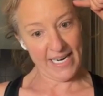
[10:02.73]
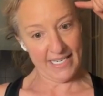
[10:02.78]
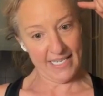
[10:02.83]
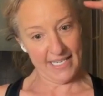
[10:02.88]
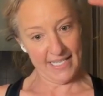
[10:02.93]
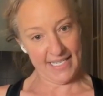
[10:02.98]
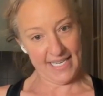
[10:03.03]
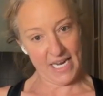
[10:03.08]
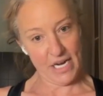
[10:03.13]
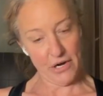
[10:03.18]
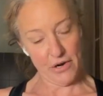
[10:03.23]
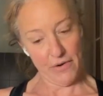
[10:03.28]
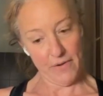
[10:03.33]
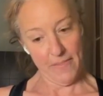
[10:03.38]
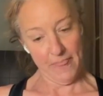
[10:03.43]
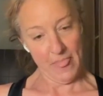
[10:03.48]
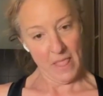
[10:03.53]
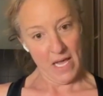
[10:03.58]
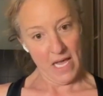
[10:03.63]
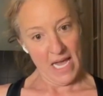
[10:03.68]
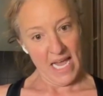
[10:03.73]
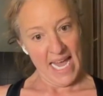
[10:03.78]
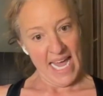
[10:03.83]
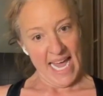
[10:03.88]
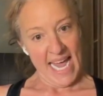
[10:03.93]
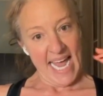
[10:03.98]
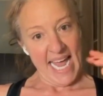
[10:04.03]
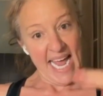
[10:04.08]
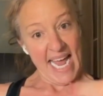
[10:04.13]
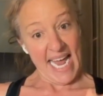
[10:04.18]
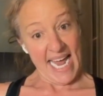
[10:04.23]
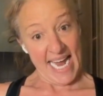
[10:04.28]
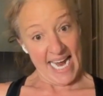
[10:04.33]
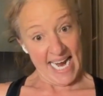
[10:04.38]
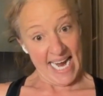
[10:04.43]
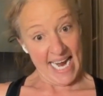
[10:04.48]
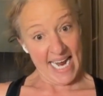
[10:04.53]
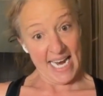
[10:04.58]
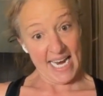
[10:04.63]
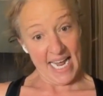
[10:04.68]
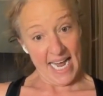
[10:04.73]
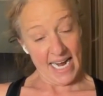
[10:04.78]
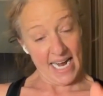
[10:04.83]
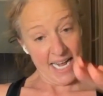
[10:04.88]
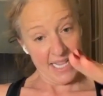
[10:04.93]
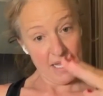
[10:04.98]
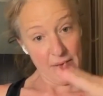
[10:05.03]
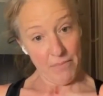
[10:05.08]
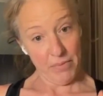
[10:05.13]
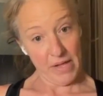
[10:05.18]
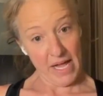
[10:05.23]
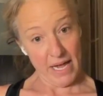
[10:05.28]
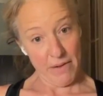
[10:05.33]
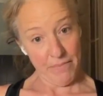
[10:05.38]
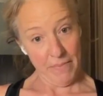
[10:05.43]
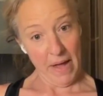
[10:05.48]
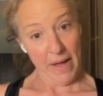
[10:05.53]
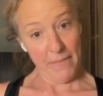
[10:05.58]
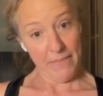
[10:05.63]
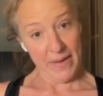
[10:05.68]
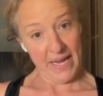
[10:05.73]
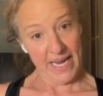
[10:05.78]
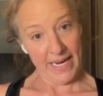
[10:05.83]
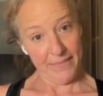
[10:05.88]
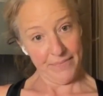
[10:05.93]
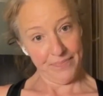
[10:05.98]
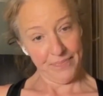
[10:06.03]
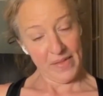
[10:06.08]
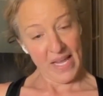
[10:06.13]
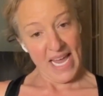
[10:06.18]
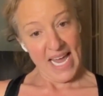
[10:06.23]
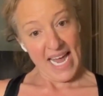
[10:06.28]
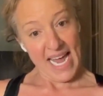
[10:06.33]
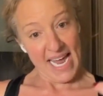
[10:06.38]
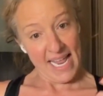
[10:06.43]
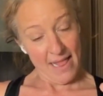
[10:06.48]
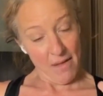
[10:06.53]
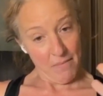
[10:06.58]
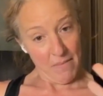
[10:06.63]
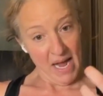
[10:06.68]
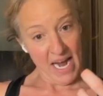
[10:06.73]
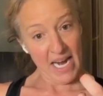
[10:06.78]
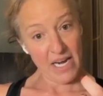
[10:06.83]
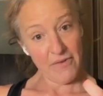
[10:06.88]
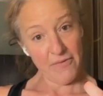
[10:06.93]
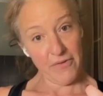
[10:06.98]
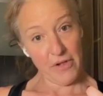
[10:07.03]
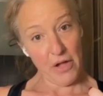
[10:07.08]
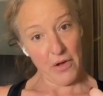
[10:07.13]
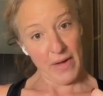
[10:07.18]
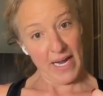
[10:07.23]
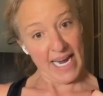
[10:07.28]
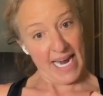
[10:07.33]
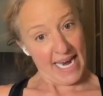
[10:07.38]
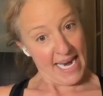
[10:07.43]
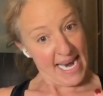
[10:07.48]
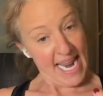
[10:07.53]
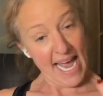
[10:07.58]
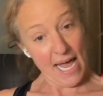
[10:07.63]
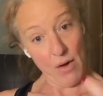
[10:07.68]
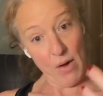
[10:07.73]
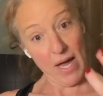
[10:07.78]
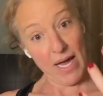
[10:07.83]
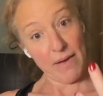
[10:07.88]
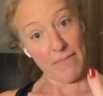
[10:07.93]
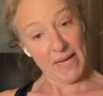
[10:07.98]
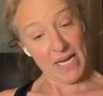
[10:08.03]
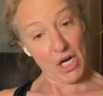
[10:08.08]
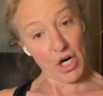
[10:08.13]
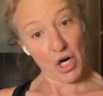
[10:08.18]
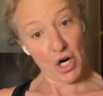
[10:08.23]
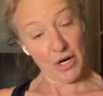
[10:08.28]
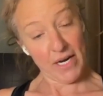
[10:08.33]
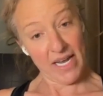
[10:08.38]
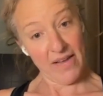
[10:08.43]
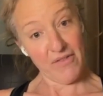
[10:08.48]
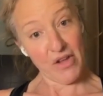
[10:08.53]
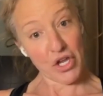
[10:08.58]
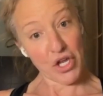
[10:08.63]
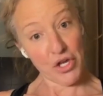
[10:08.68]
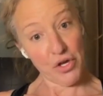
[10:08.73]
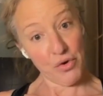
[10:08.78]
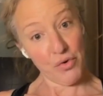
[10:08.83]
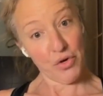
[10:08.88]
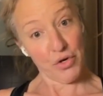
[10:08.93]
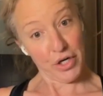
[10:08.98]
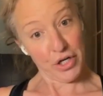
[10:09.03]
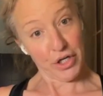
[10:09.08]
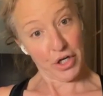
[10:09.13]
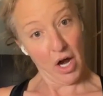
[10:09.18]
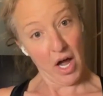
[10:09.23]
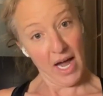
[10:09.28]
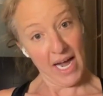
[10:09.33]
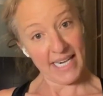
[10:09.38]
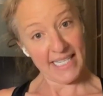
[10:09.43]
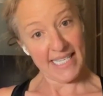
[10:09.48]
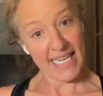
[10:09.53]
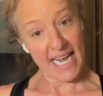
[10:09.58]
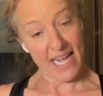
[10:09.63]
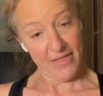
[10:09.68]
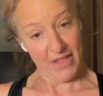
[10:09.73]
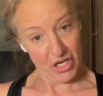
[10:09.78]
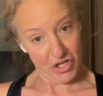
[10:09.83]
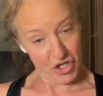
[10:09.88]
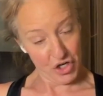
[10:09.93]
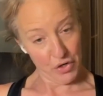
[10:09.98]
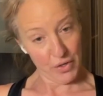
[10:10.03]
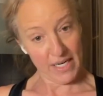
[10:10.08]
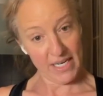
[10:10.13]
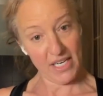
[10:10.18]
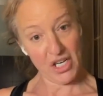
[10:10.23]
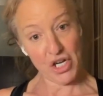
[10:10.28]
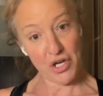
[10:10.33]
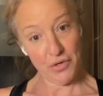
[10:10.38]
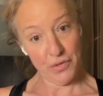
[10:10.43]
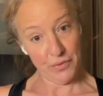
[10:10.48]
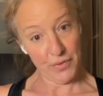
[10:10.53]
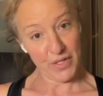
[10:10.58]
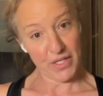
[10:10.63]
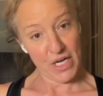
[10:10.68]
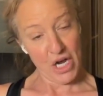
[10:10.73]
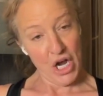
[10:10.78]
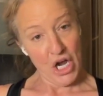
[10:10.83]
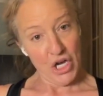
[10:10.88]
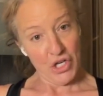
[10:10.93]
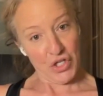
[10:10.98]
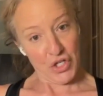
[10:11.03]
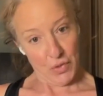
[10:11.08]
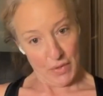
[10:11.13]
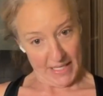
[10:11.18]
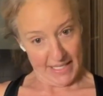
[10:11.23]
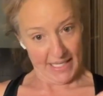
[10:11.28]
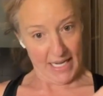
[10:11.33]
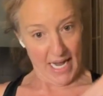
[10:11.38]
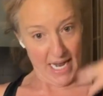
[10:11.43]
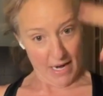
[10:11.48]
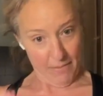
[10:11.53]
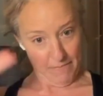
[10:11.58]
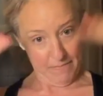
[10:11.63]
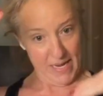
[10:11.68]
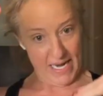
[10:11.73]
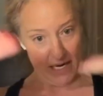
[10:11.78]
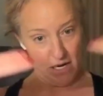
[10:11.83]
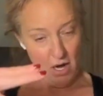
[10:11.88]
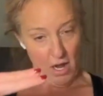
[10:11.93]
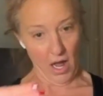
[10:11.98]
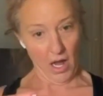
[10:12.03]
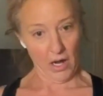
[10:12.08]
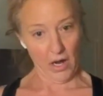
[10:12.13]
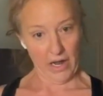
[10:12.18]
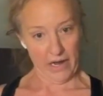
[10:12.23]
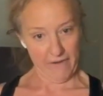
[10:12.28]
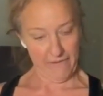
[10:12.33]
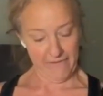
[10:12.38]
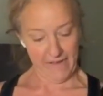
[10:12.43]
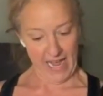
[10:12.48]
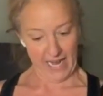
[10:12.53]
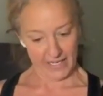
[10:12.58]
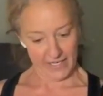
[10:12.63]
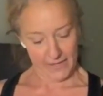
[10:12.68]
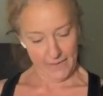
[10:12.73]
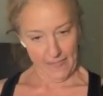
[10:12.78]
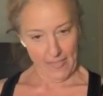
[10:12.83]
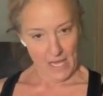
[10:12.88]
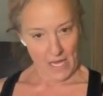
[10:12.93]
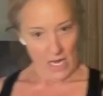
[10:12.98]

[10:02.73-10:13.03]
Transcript: Great to see you. And I got the blood pumping and the mind flowing. And now I am here giving you good content that you can use. So it's got a big knock on effect.